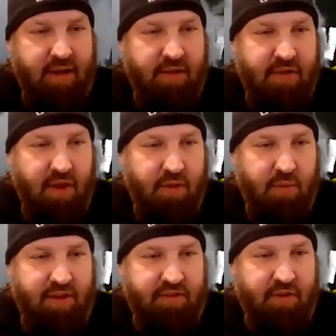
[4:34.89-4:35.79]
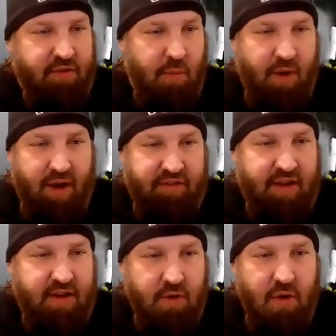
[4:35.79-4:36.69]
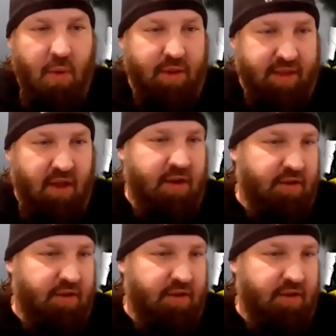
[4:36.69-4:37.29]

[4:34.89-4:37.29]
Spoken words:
You've done the research from what I've seen. You know what the hell